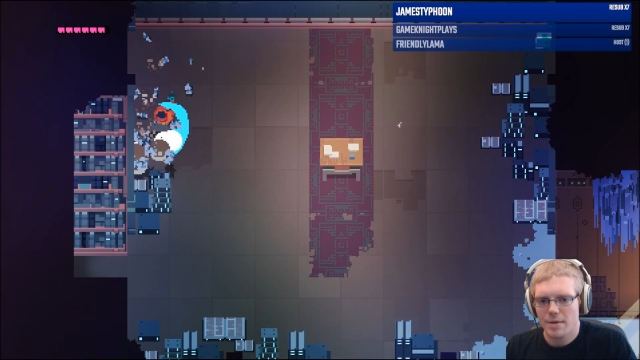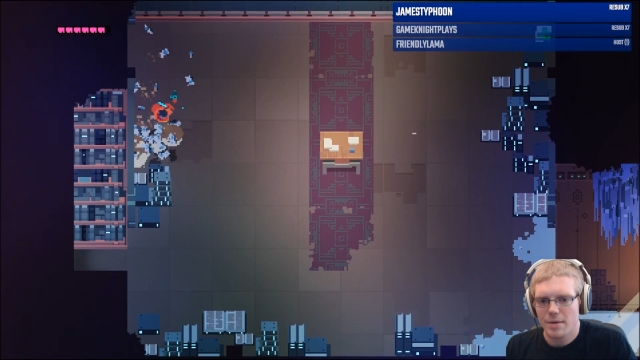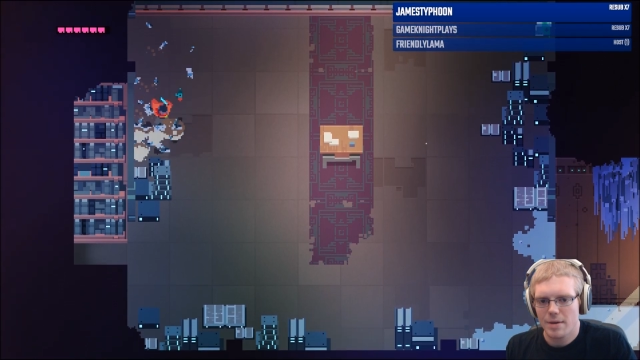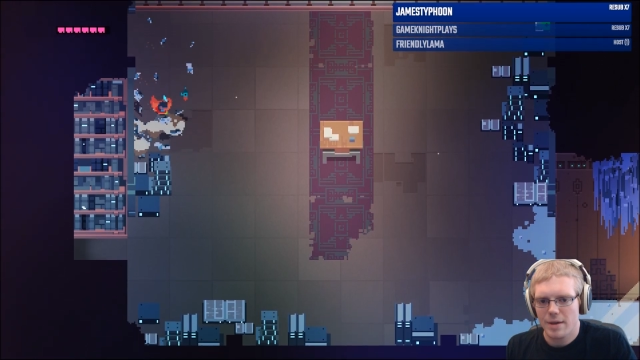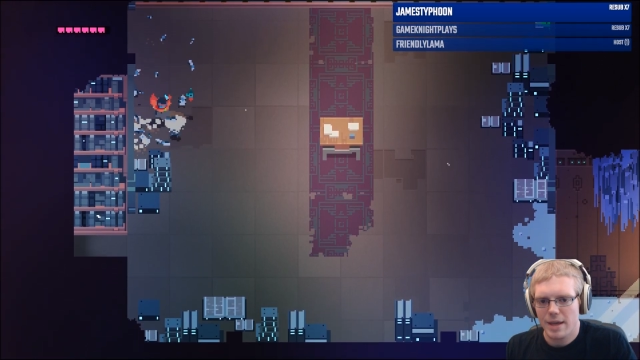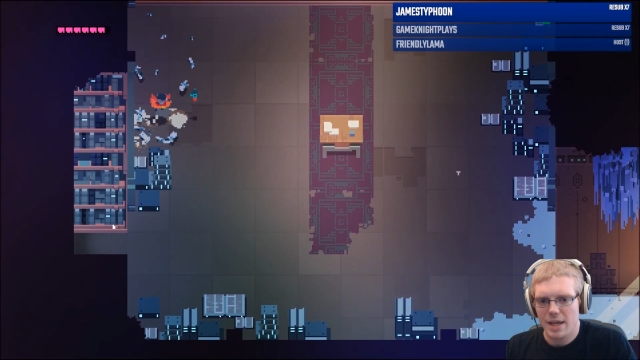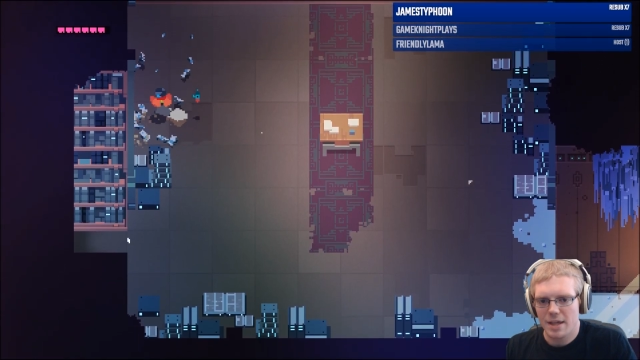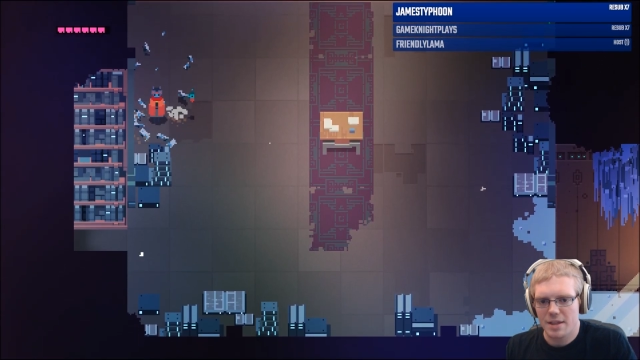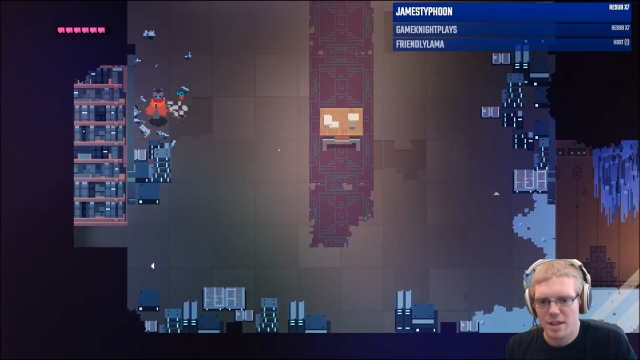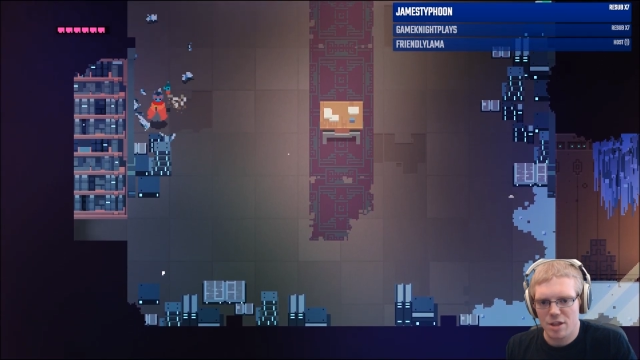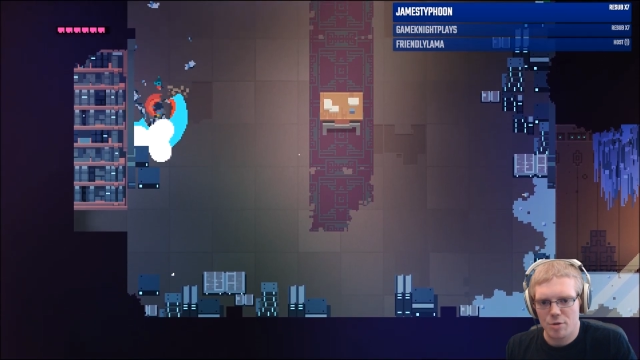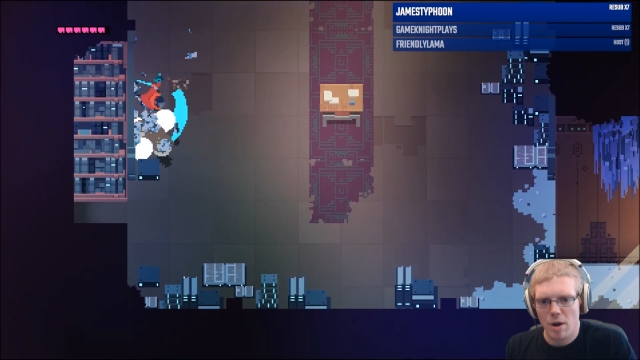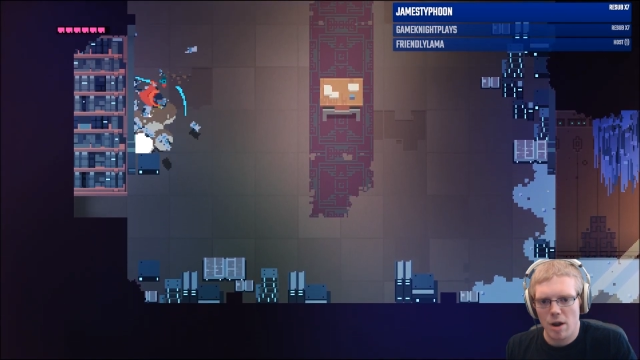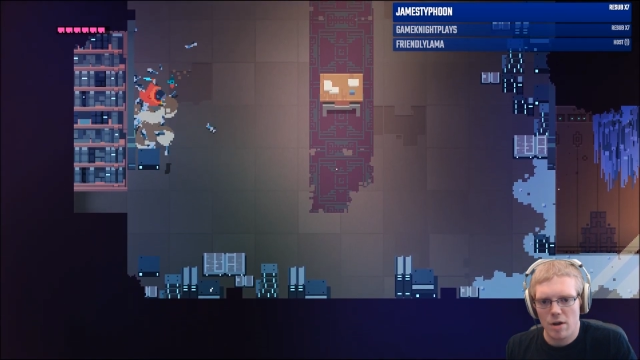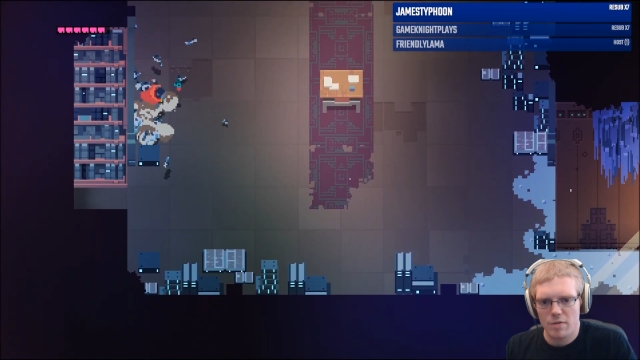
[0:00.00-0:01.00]
Yes,
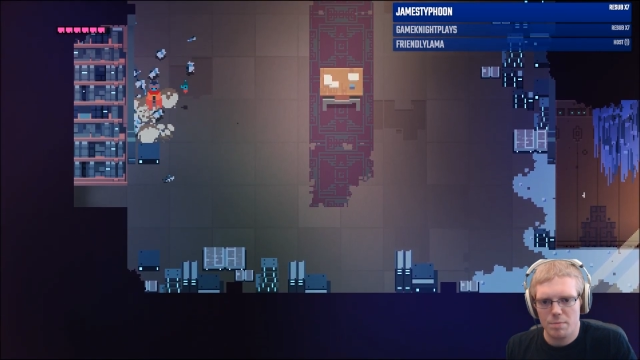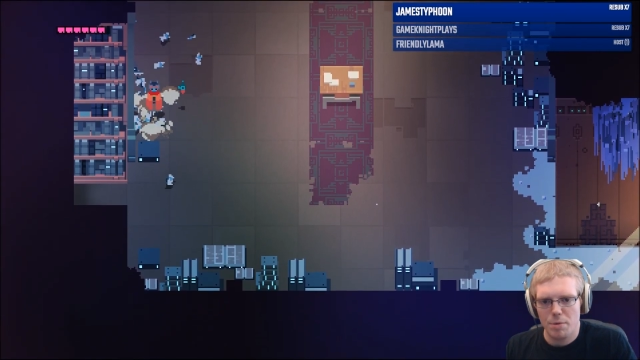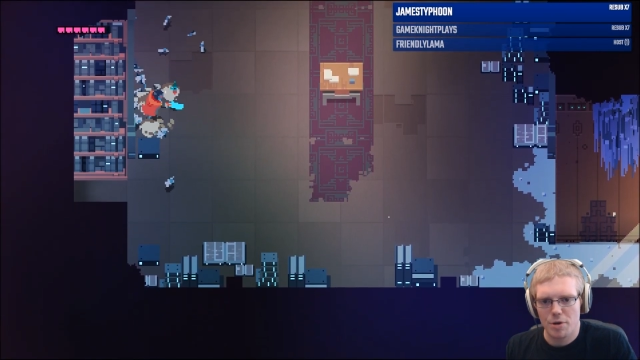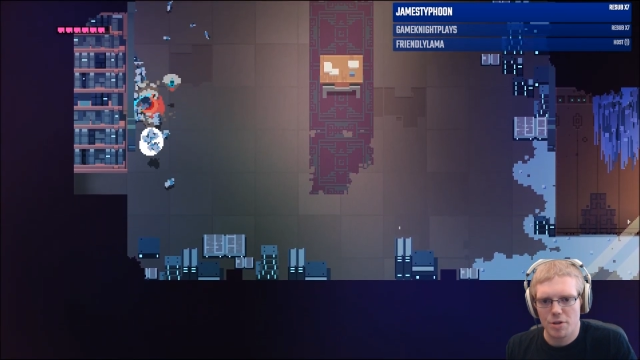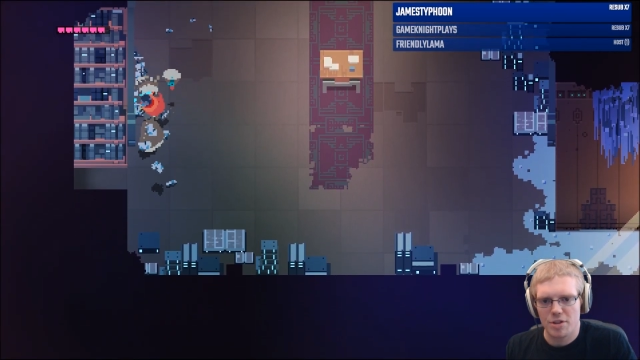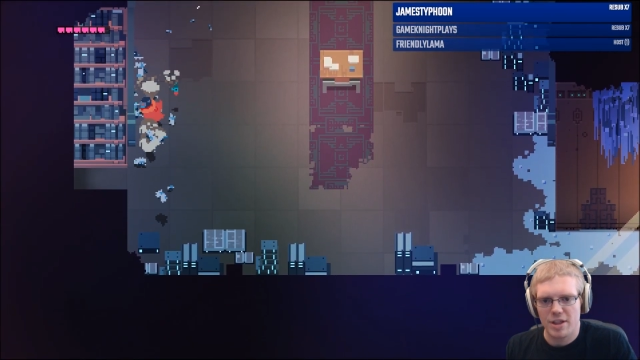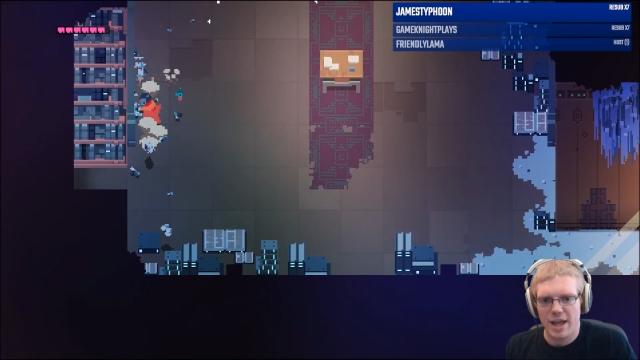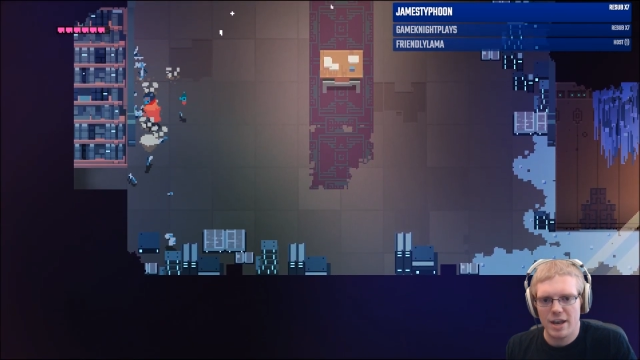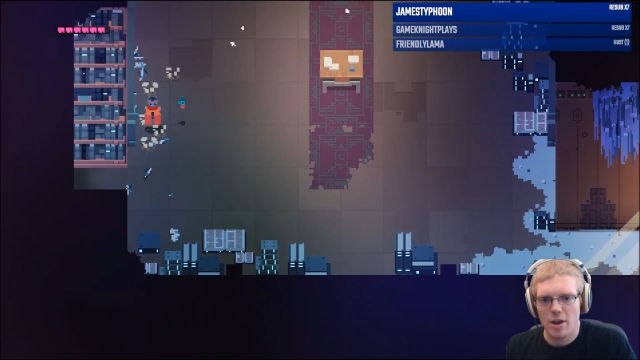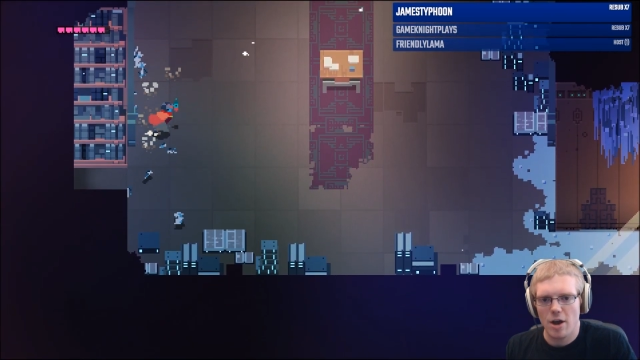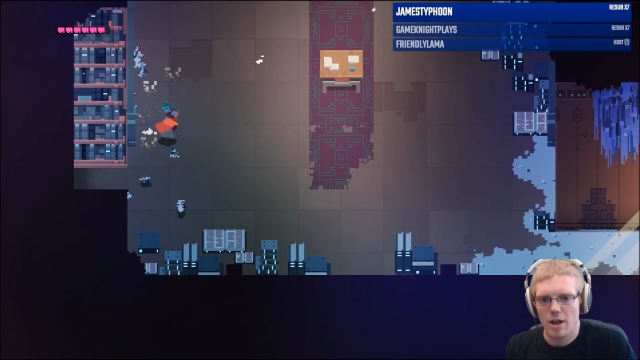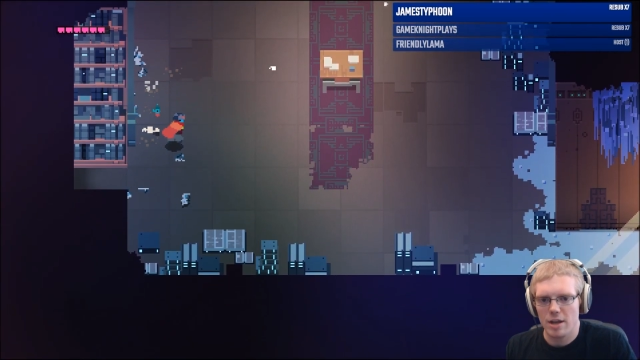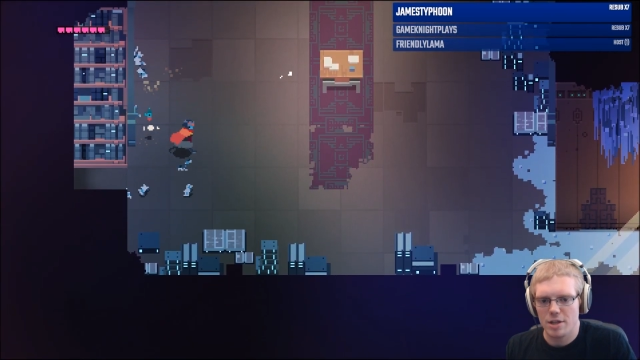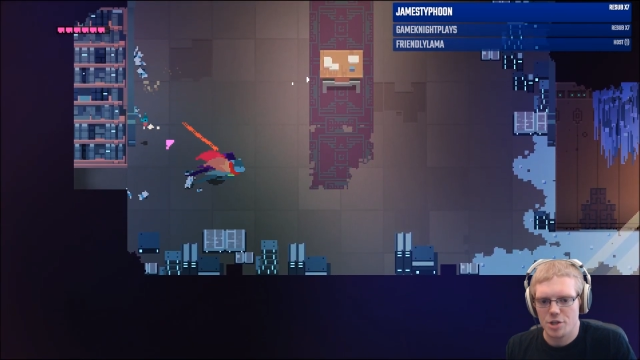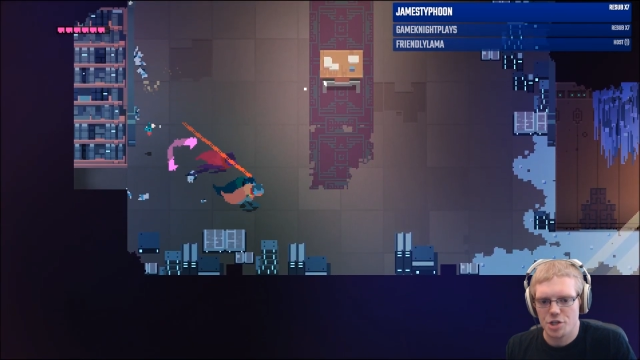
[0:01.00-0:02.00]
destroyer of books and
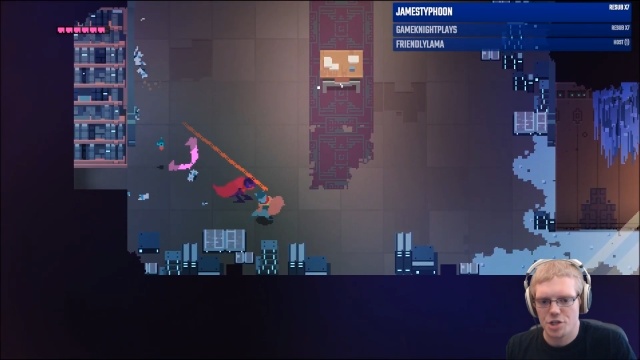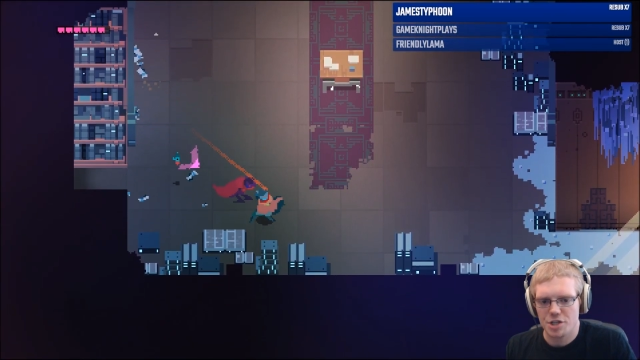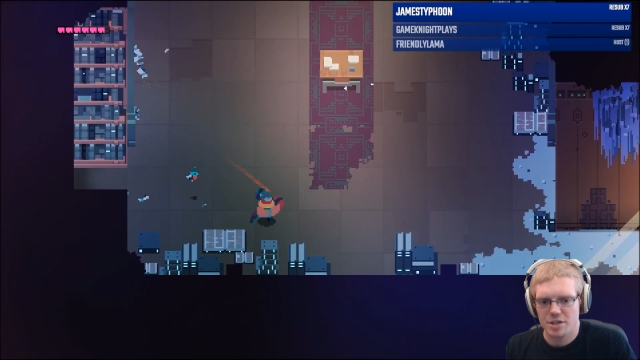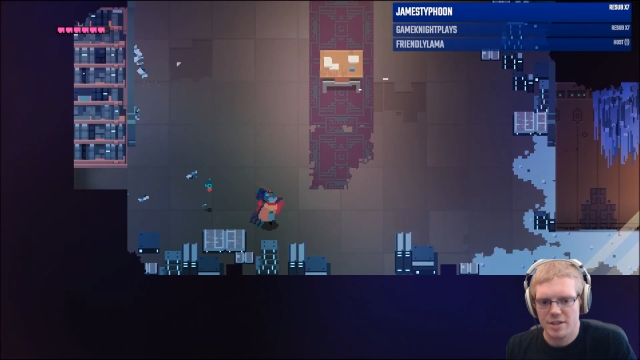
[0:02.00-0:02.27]
knowledge.